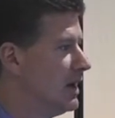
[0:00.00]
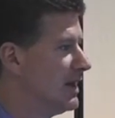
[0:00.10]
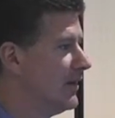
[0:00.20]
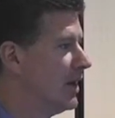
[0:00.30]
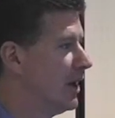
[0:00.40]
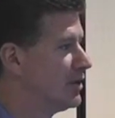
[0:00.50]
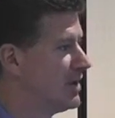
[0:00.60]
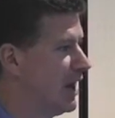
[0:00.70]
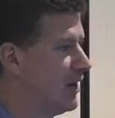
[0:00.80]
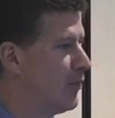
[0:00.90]
give you an
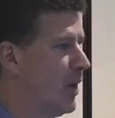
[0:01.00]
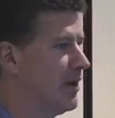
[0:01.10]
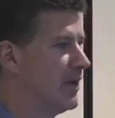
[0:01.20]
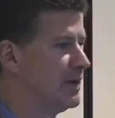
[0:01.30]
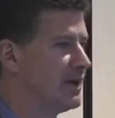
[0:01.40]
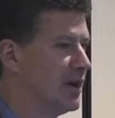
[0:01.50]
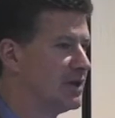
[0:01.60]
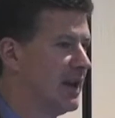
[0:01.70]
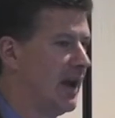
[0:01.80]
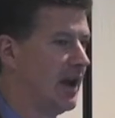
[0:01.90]
understanding of where things are
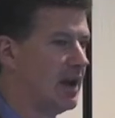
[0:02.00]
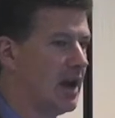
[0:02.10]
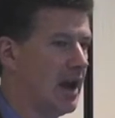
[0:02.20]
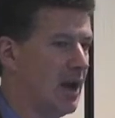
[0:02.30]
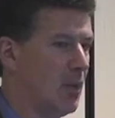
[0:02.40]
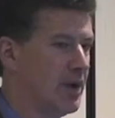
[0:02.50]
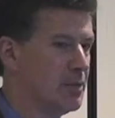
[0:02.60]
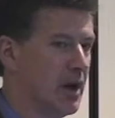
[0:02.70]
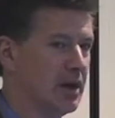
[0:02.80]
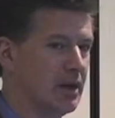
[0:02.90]
today and when you
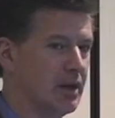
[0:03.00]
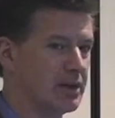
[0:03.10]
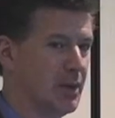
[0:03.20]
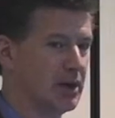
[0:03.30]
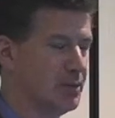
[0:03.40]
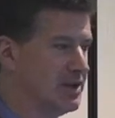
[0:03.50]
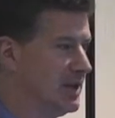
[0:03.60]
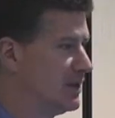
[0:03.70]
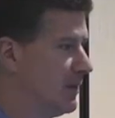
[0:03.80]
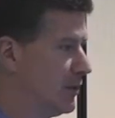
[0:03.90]
might expect to be
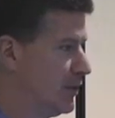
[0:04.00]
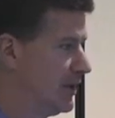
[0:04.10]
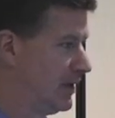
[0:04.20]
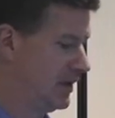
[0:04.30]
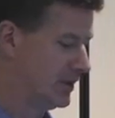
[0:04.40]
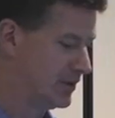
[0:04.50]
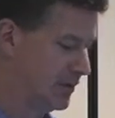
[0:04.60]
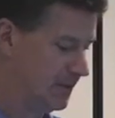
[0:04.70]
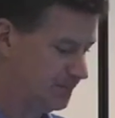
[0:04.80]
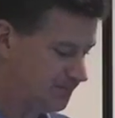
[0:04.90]
seeing something within the
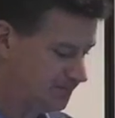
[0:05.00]
industry.